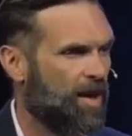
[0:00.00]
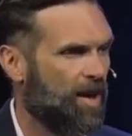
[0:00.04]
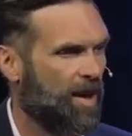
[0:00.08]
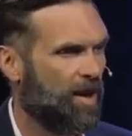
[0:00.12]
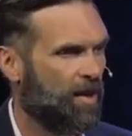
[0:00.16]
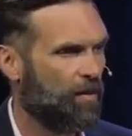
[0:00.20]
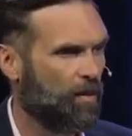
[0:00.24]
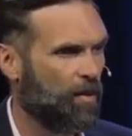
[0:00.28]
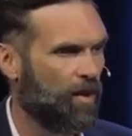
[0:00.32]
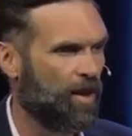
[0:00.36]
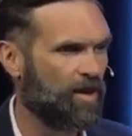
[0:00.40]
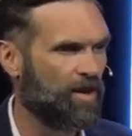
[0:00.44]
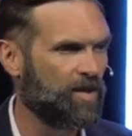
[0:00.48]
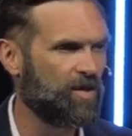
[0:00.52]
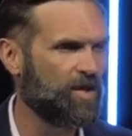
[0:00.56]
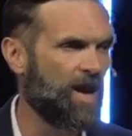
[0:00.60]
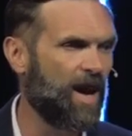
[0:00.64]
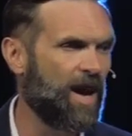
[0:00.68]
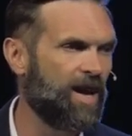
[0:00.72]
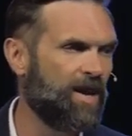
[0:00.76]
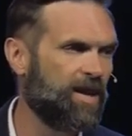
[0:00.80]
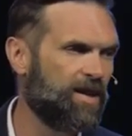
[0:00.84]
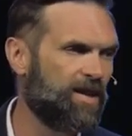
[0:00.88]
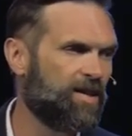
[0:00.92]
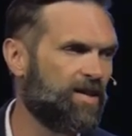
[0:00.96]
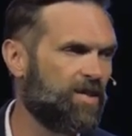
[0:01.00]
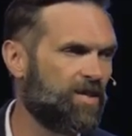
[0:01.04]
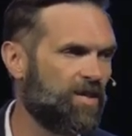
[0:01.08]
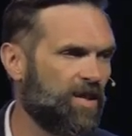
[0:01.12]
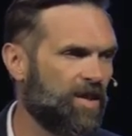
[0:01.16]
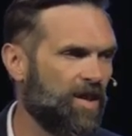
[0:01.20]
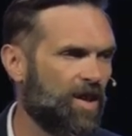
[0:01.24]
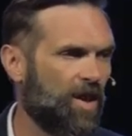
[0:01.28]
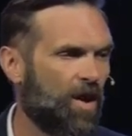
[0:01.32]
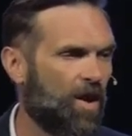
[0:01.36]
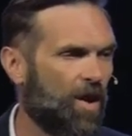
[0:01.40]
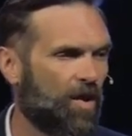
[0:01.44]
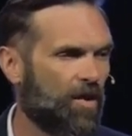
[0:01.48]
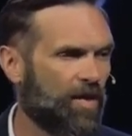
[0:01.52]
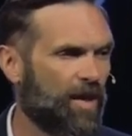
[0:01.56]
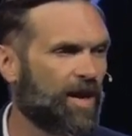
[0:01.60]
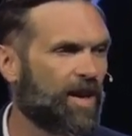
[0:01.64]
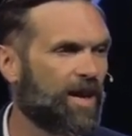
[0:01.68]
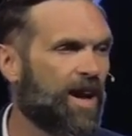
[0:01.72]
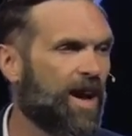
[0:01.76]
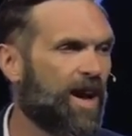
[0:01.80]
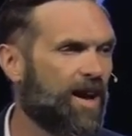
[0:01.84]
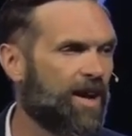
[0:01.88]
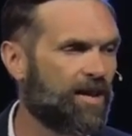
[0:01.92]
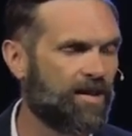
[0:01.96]
And we're excited to see all
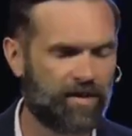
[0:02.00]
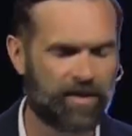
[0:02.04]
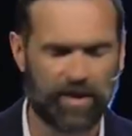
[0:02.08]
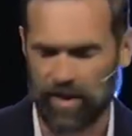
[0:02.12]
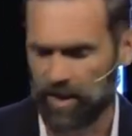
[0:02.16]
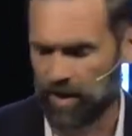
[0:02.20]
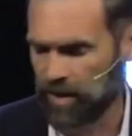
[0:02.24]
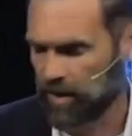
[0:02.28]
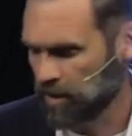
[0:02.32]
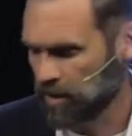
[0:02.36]
that God is going to